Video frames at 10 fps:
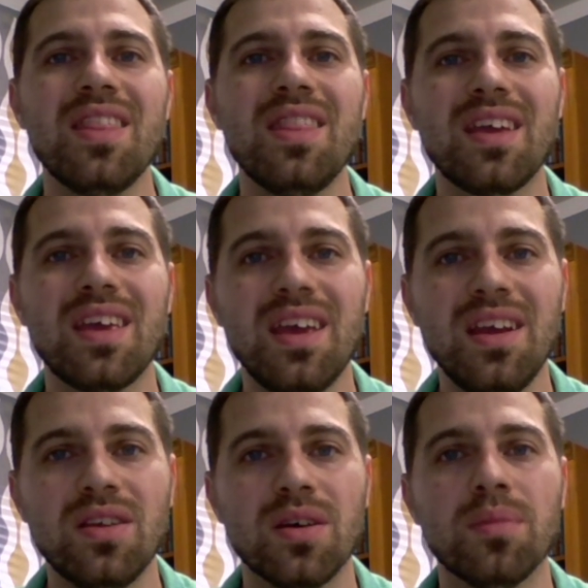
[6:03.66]
the
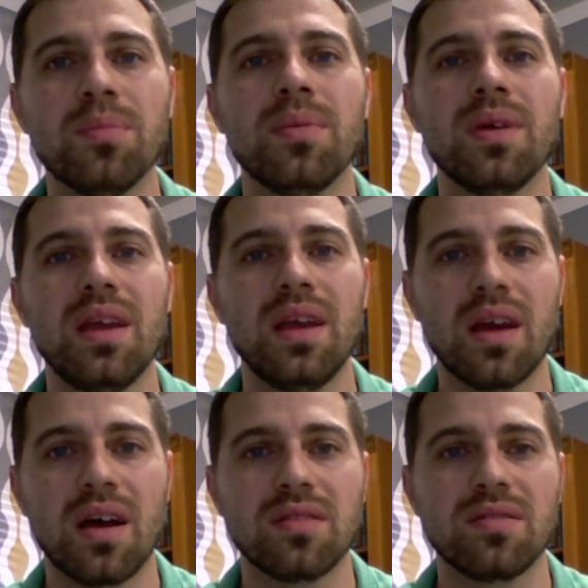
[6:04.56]
kingdom in
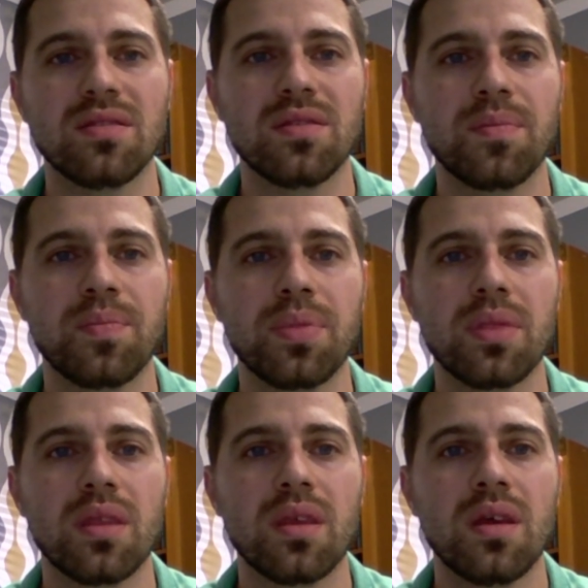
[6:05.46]
us.
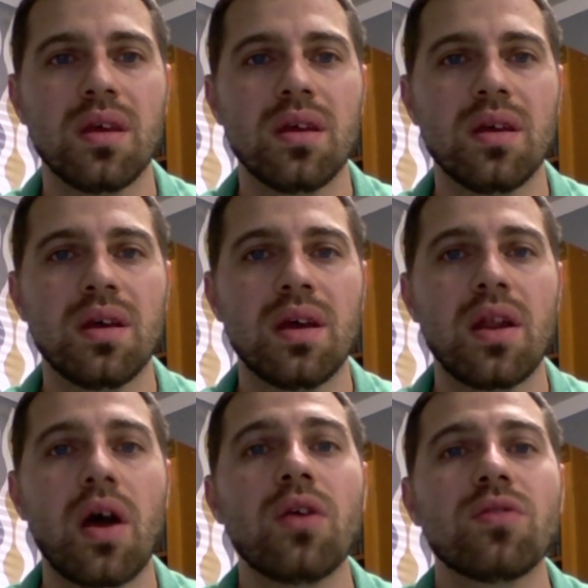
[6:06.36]

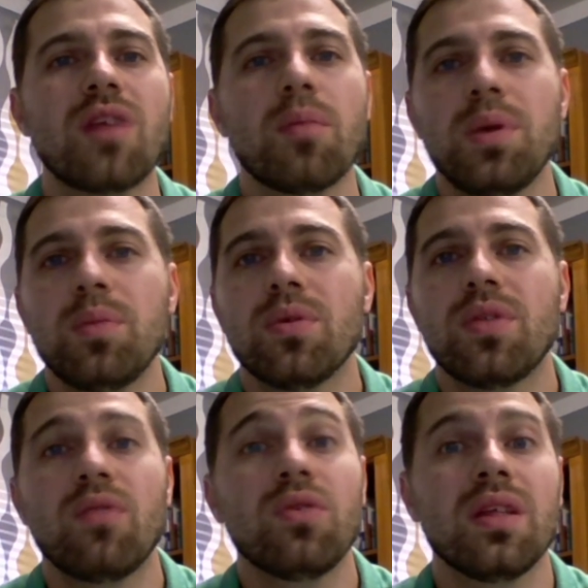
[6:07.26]
Now, I know some people,
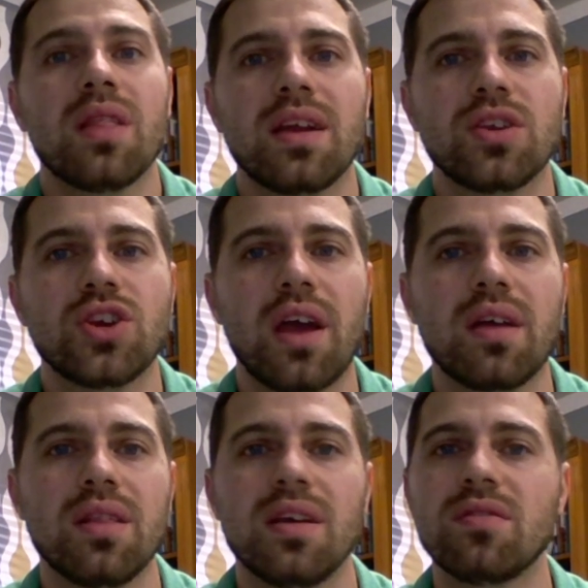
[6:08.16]
they really like
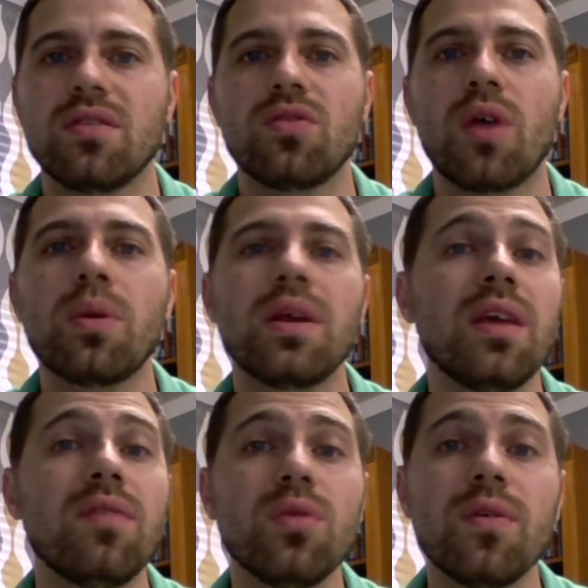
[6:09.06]
checklists, and so I want to
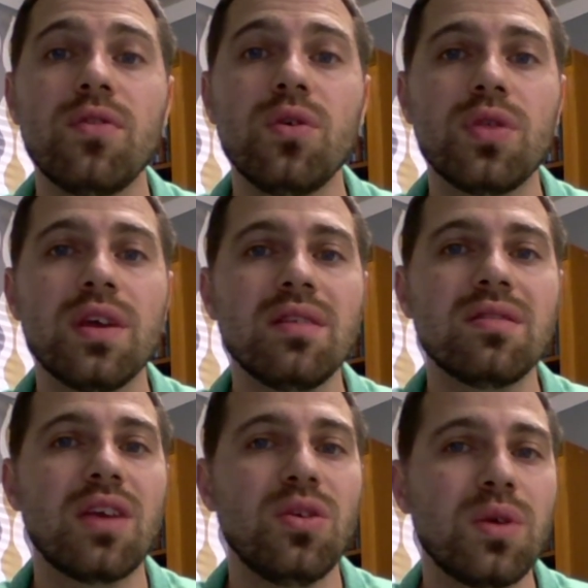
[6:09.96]
give you a few things
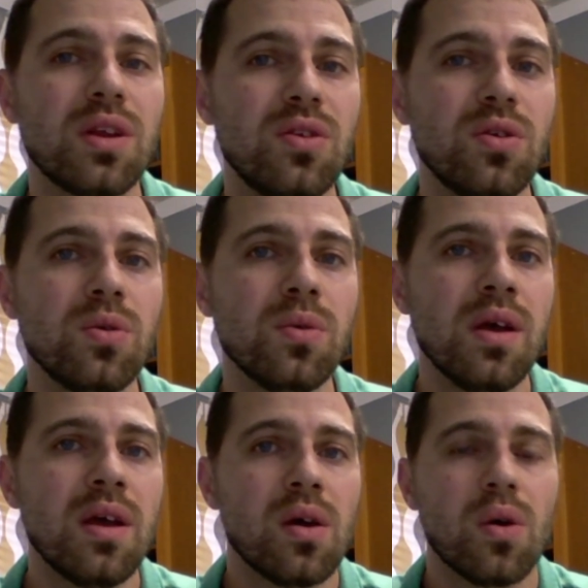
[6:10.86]
that you can do
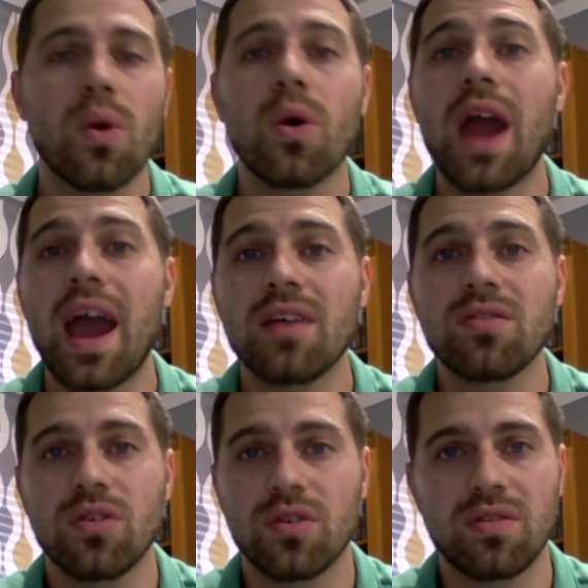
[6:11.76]
or
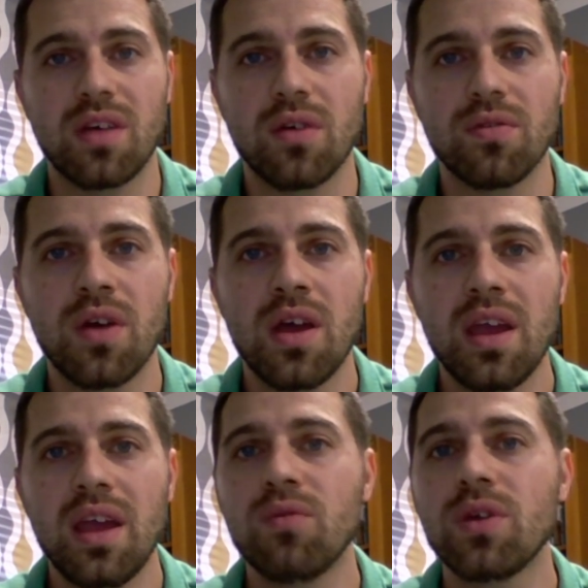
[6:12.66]
ask yourself
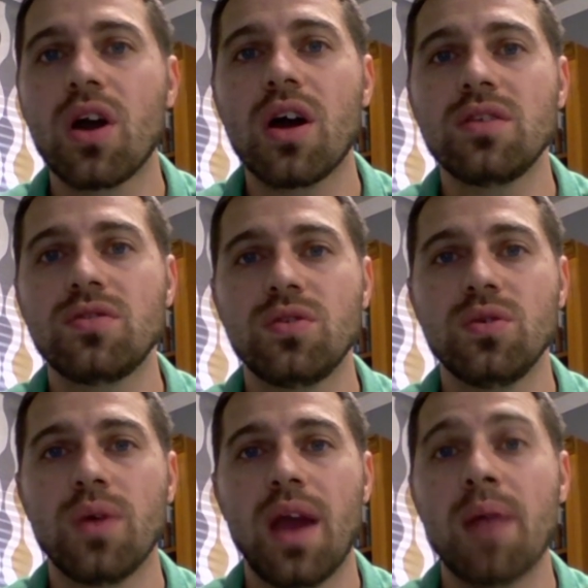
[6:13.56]
in regards
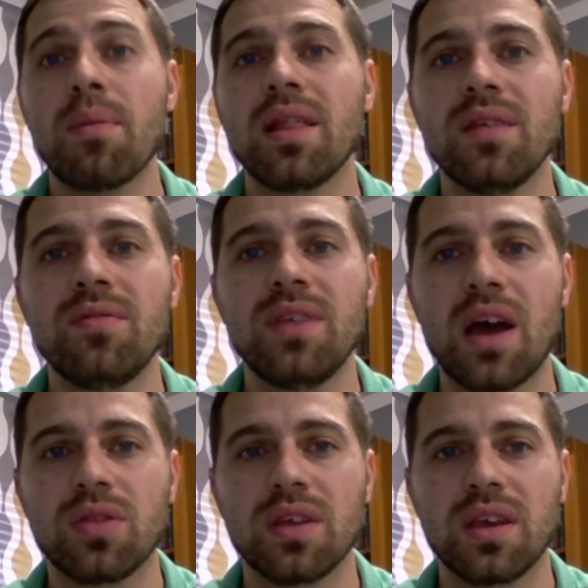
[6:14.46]
to, am I living
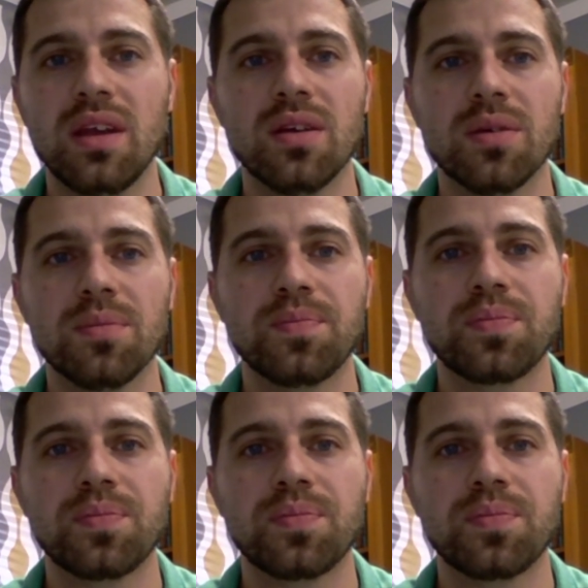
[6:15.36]
out the kingdom?